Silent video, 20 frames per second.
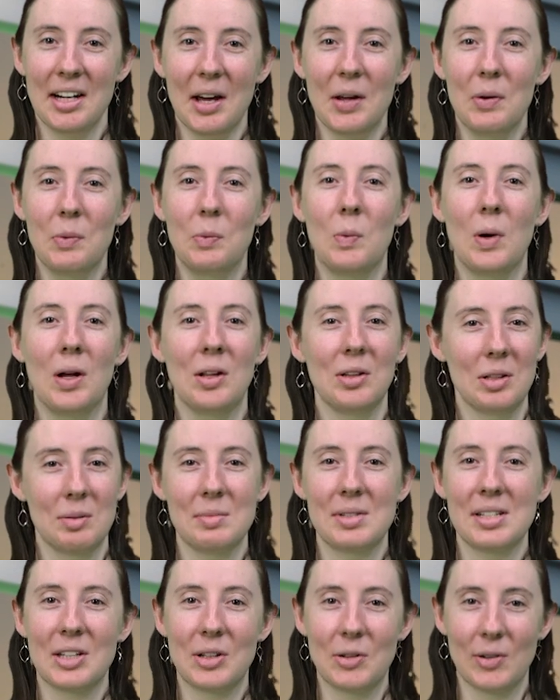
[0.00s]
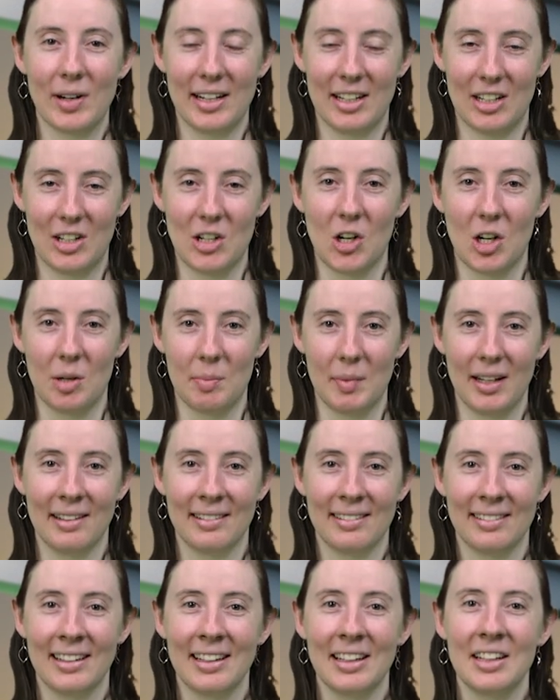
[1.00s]
and welcome to The Green
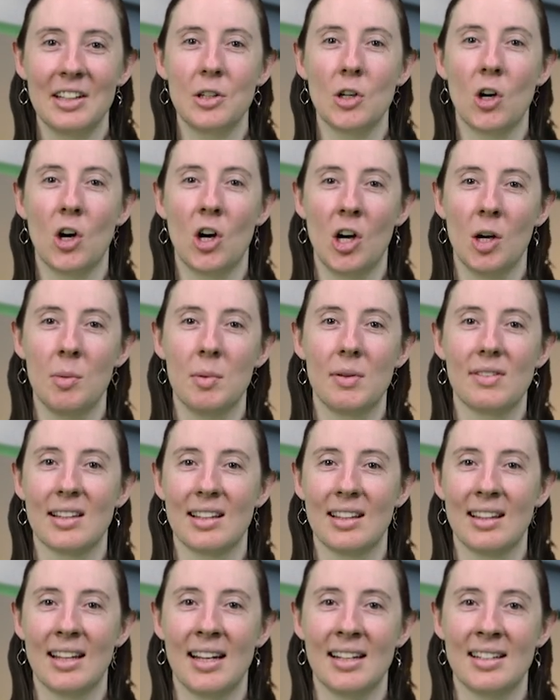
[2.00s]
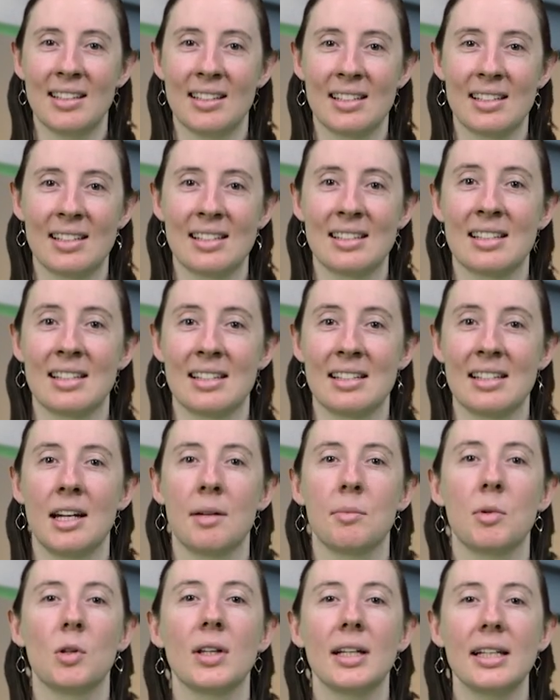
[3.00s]
Economy, your home of the latest
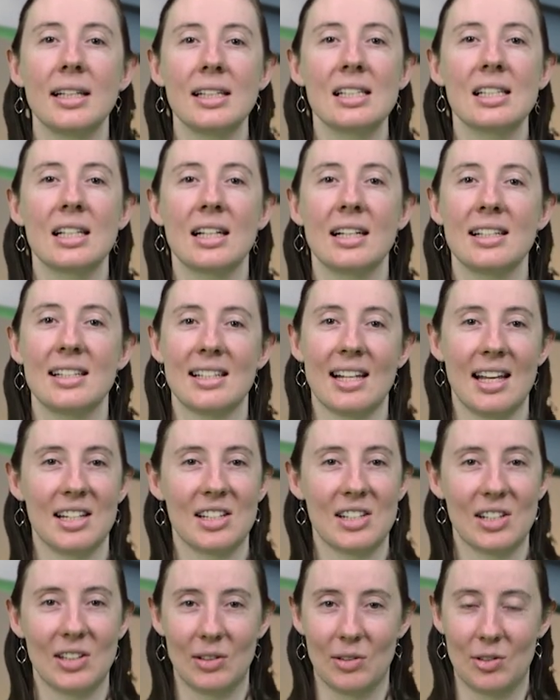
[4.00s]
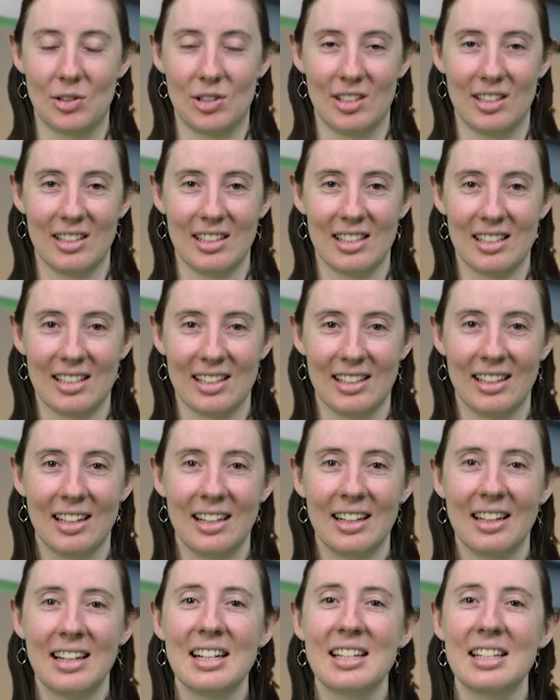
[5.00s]
sustainable insights and solutions.
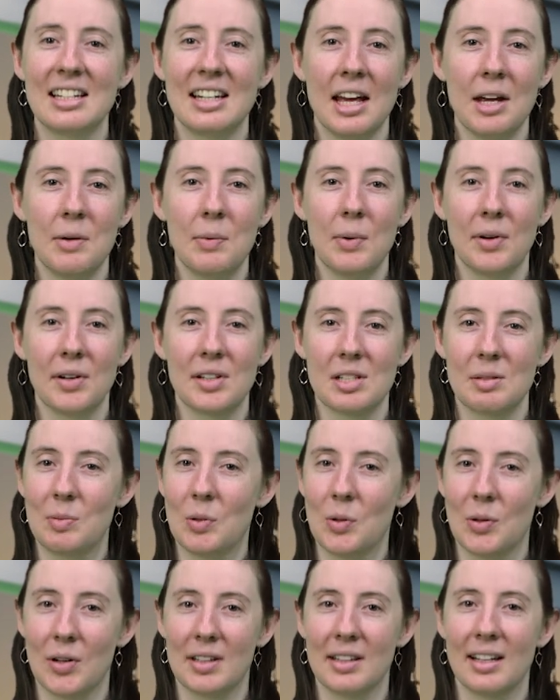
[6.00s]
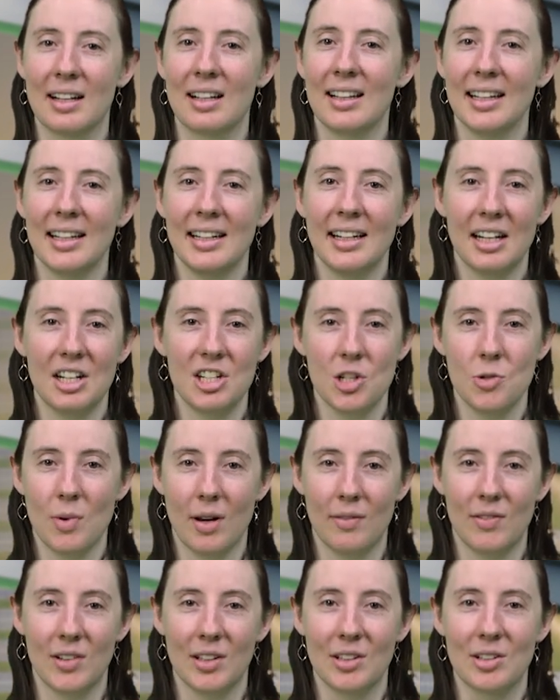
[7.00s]
Today we're exploring the clean energy
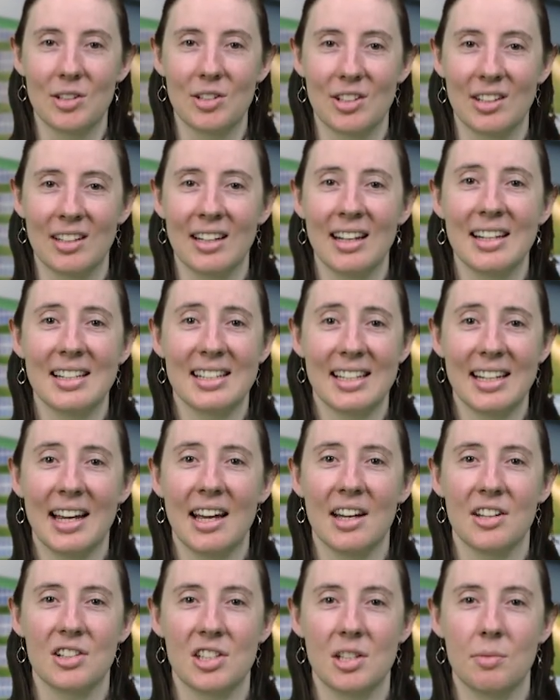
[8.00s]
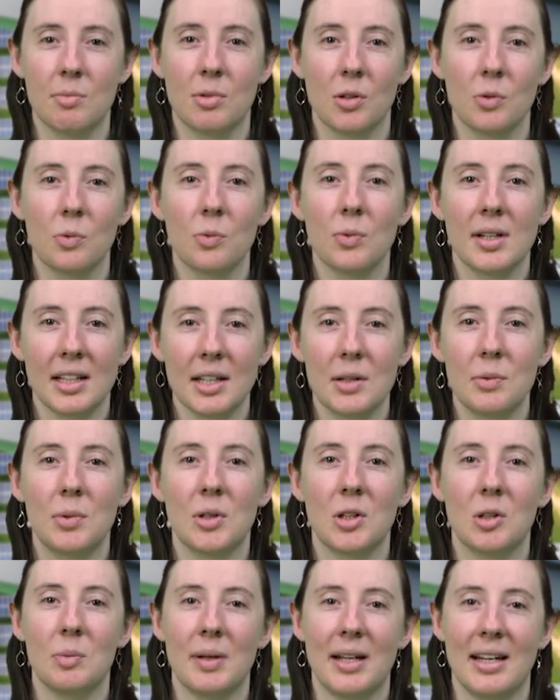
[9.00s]
revolution and seeing how simple it really
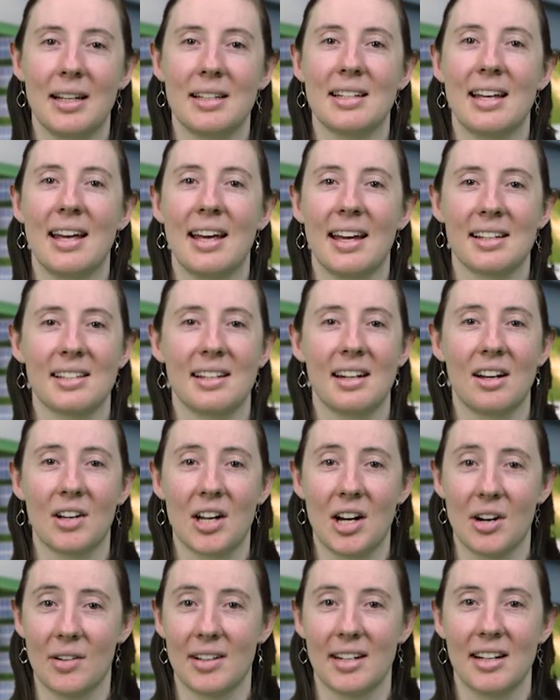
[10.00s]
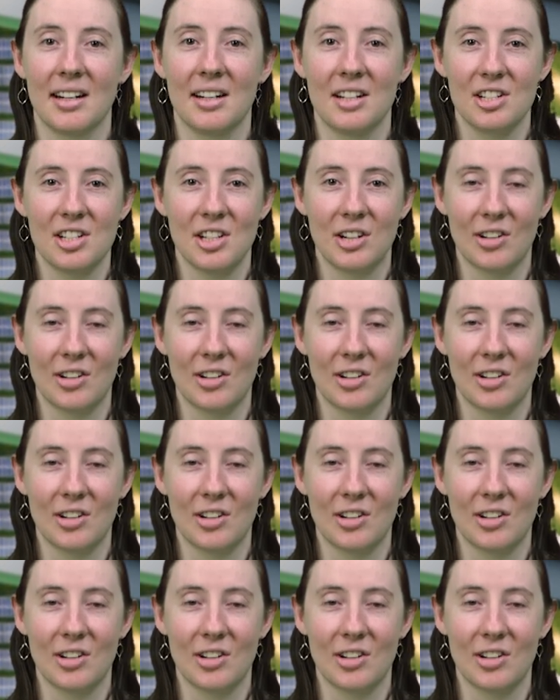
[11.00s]
will be to exit our current energy